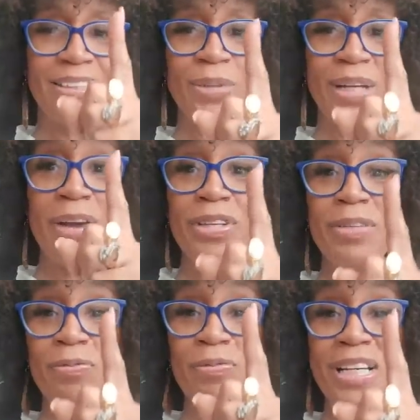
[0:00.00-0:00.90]
Whatever
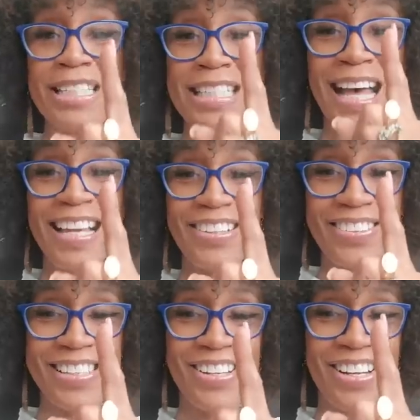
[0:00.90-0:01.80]
the French dollar
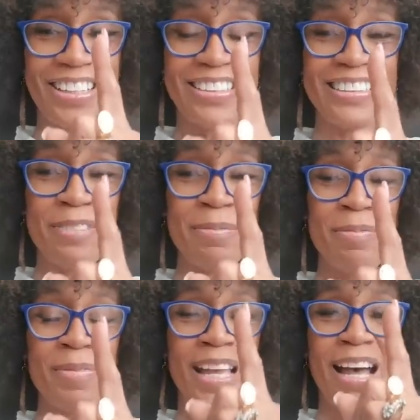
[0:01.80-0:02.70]
is called.
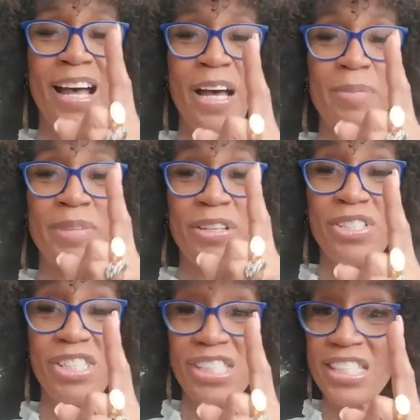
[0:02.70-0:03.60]

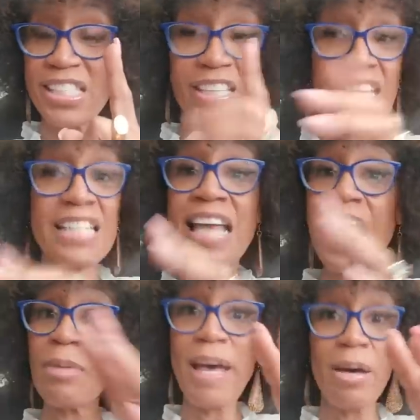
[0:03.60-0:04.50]
There's it's
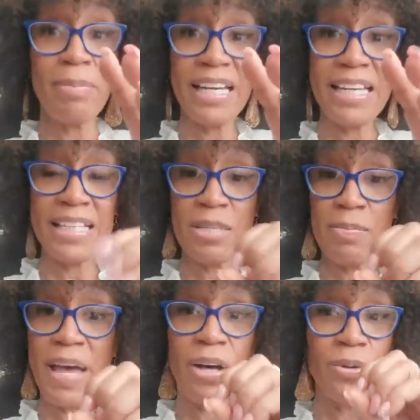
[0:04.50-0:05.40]
not about money, it's
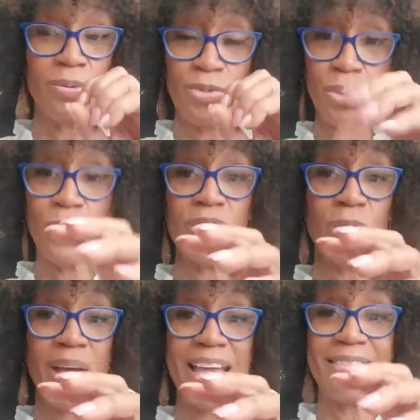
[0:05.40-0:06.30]
about doing
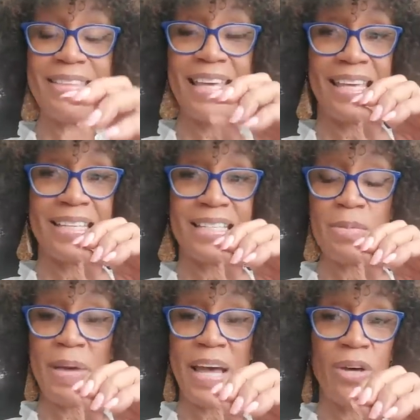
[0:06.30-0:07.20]
the right thing. It's
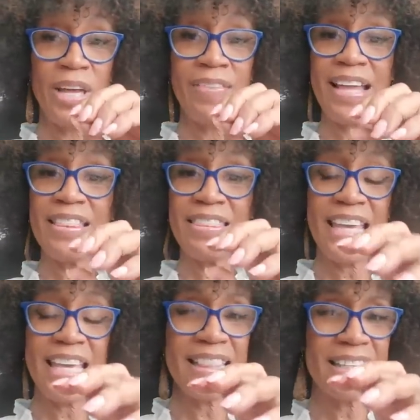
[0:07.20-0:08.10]
about, and I
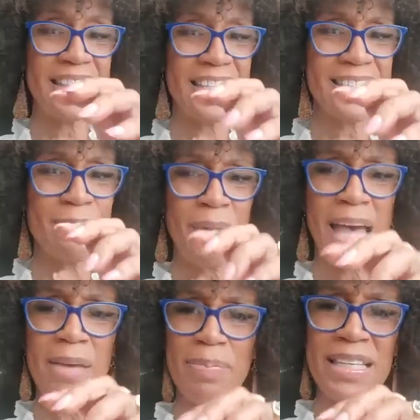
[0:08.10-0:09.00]
think that this
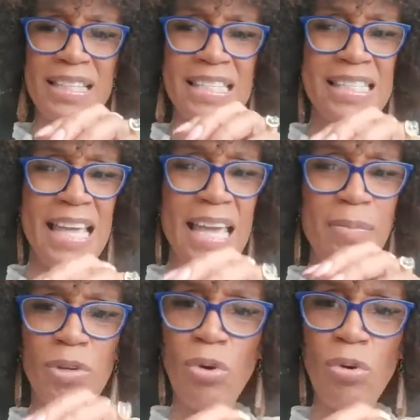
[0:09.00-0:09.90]
might be the
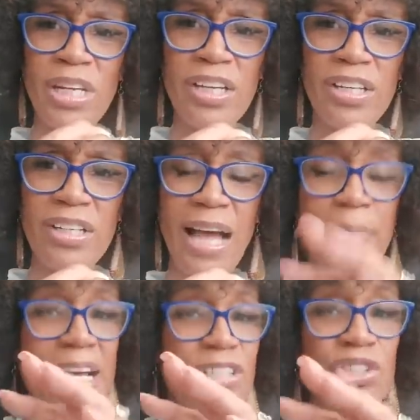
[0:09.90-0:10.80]
same lawyer,
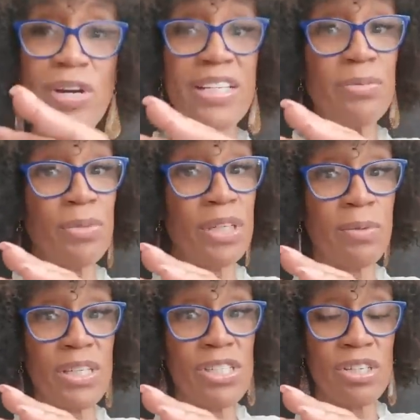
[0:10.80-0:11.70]
I'm not sure, I didn't really
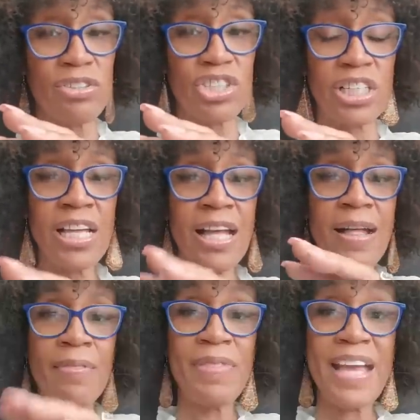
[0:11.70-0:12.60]
research it,
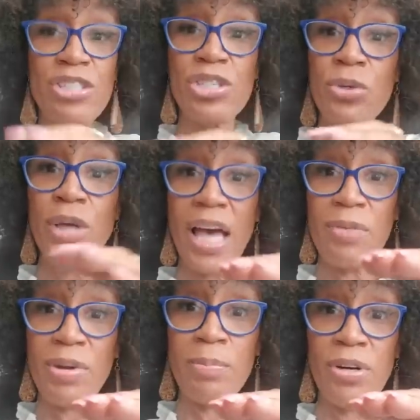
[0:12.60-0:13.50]
that sued
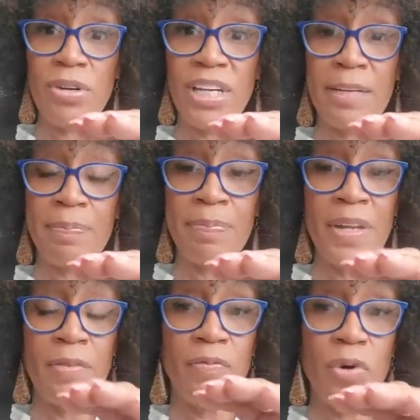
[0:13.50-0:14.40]
Conrad Murray
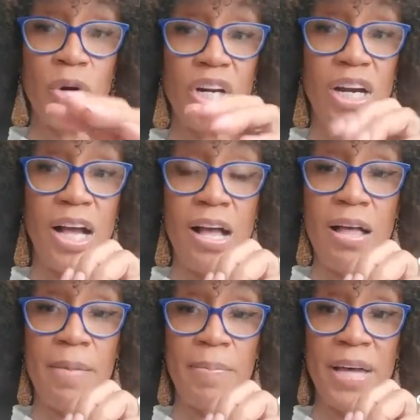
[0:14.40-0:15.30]
for
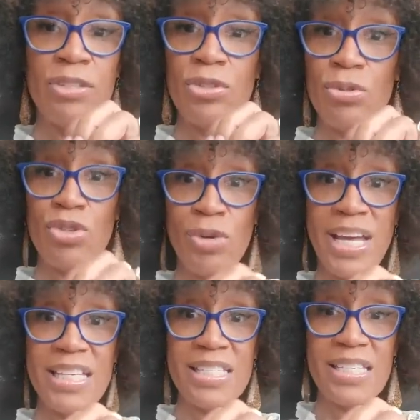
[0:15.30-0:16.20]
undue
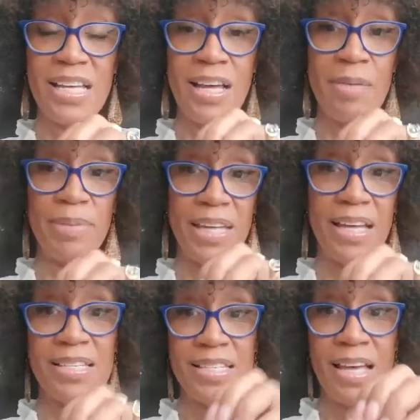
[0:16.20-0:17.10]
stress
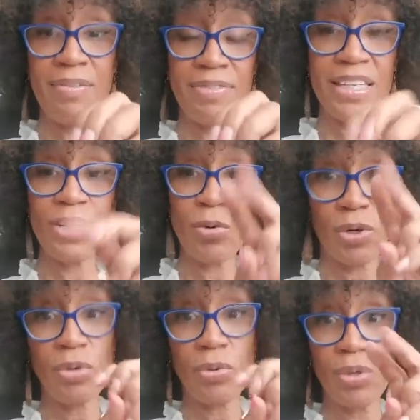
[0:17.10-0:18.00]
because of the
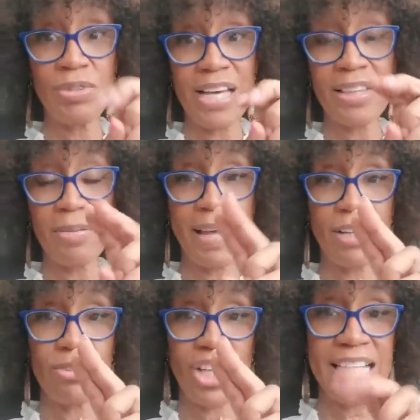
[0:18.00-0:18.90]
quote unquote death of
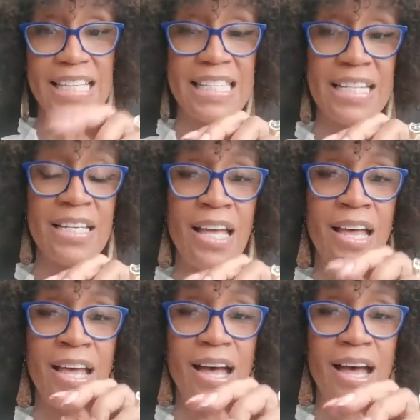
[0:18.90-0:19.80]
Michael Jackson.
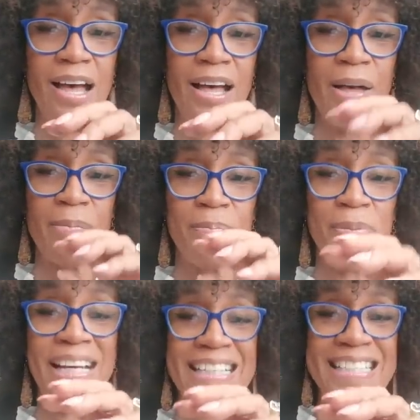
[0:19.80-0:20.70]

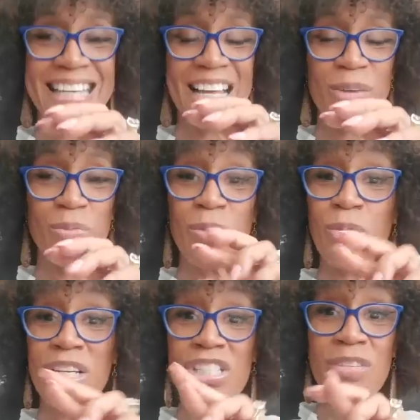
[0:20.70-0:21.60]
But we
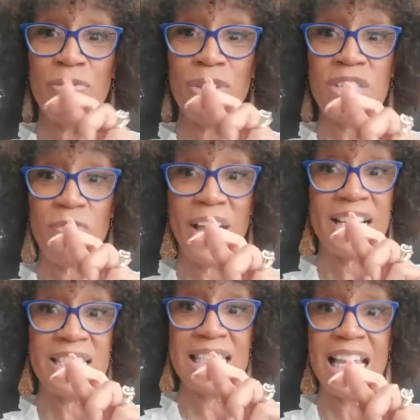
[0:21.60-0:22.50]
wish the French
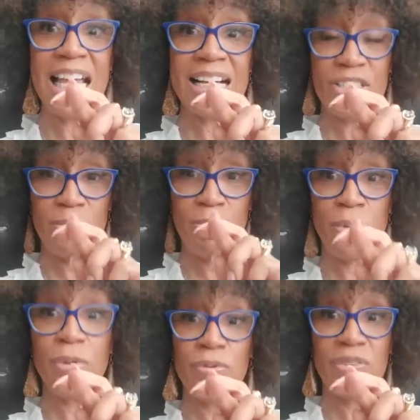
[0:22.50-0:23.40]
fans luck to
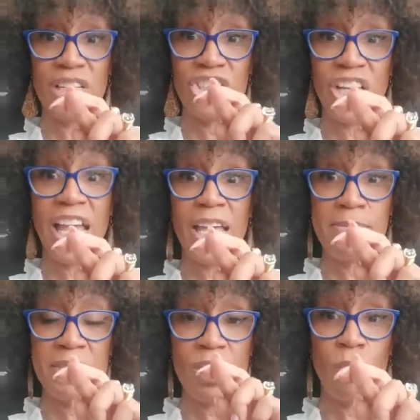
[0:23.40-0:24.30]
prove that
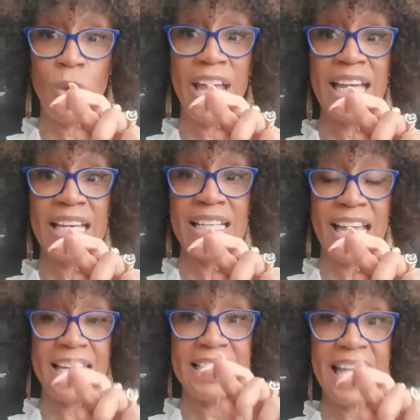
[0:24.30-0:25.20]
James, Wade,
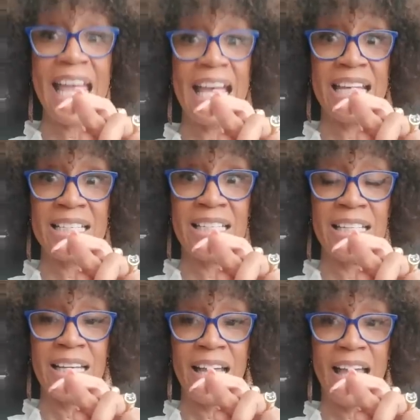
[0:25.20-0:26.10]
and Dan,
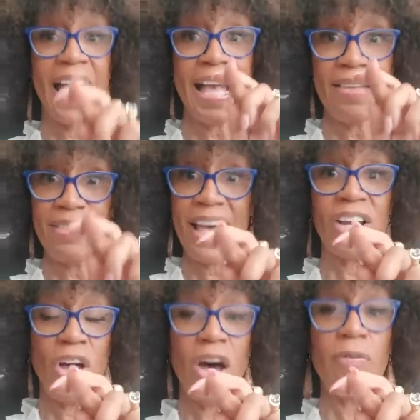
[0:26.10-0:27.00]
and that
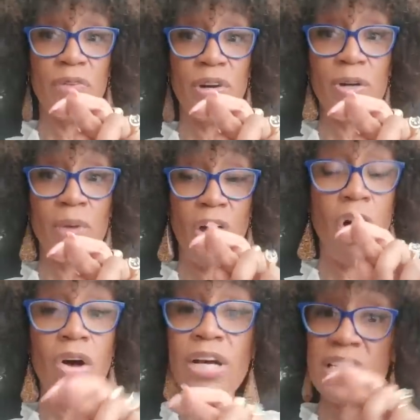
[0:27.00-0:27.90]
a law firm
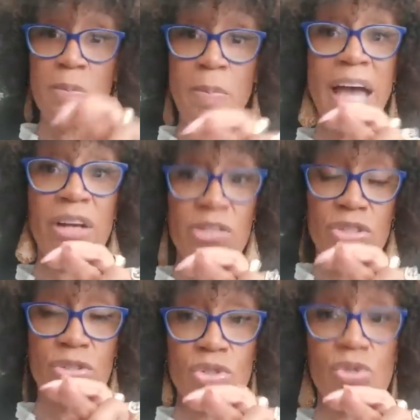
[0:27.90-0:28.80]
all conspired
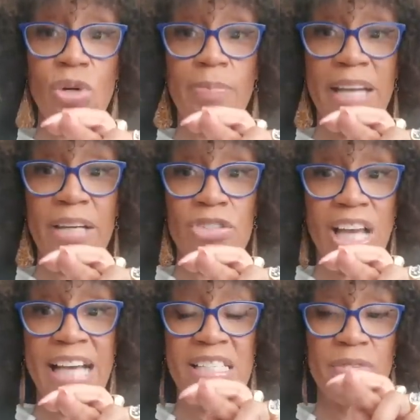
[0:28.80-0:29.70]
to destroy Michael
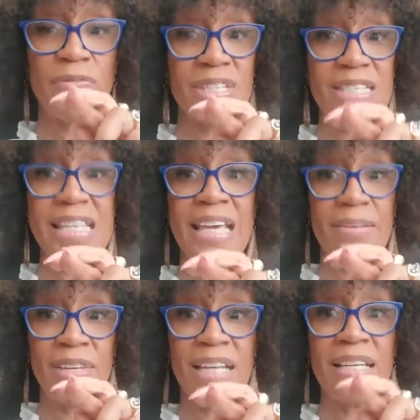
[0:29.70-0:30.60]
Jackson for the sake
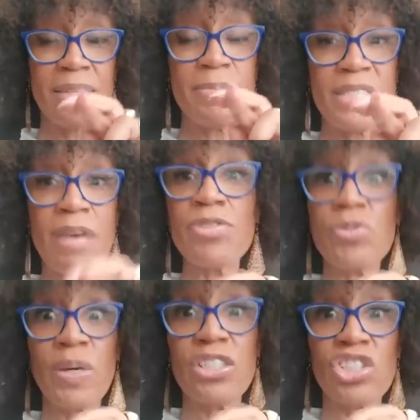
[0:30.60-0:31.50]
of getting
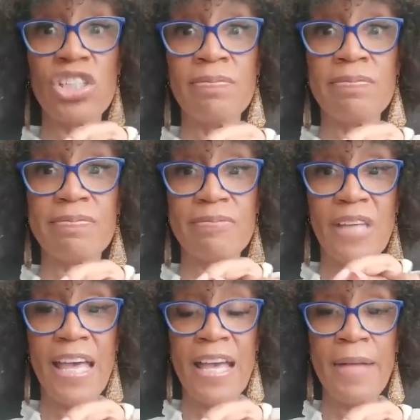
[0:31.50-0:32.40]
themselves rich.
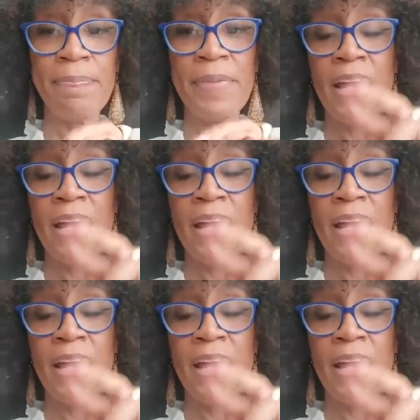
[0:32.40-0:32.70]
Okay.